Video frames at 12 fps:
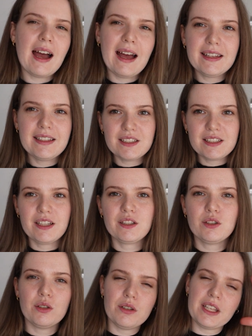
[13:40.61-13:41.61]
And
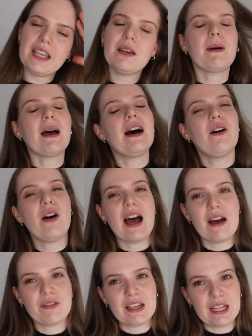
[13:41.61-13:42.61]
talking about
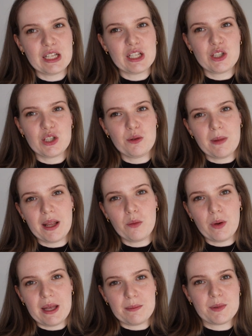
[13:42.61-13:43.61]
having too many
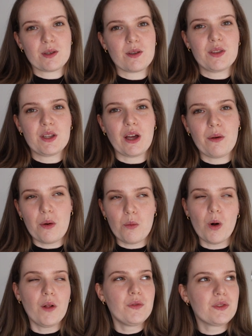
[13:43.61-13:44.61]
whips on the go at
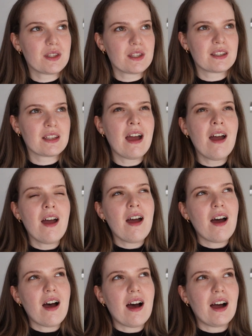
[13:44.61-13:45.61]
once,
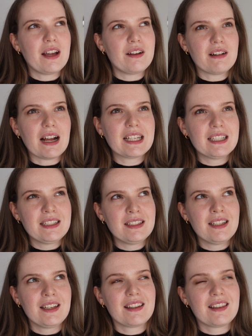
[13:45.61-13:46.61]
I
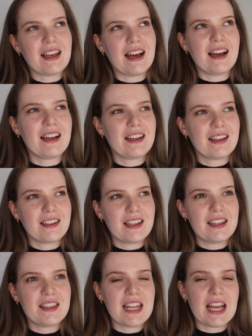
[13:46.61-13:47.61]
reckon that
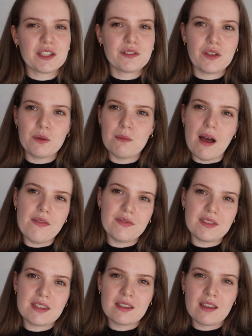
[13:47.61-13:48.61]
in the next few
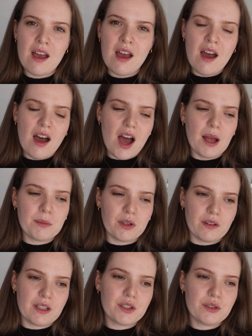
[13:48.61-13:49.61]
months, I'm
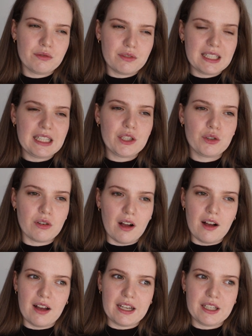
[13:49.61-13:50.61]
going to really
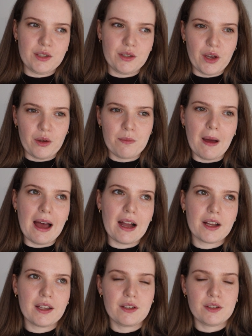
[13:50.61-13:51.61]
try to go
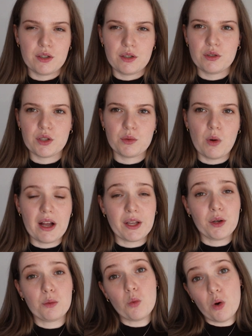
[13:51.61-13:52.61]
back to just
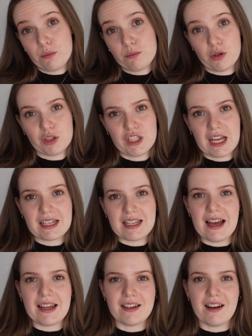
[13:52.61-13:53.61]
working on one project
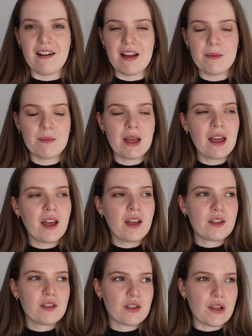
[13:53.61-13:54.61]
at a time.
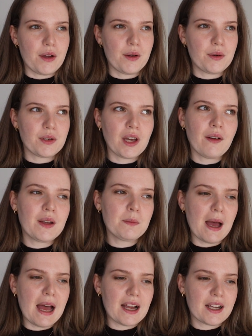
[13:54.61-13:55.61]
So
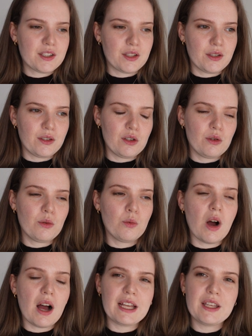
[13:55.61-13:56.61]
going back to
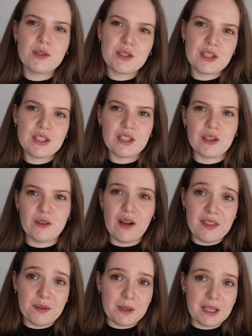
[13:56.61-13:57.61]
what I used to do
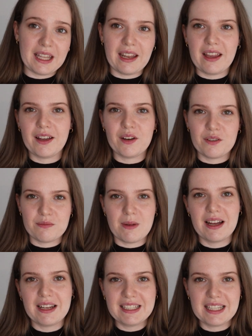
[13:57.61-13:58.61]
at the beginning of
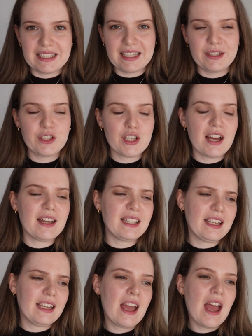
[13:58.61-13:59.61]
my knitting
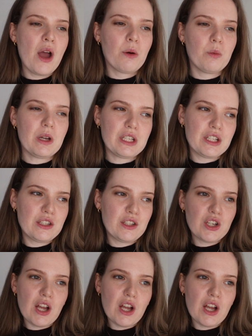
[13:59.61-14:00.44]
journey, which is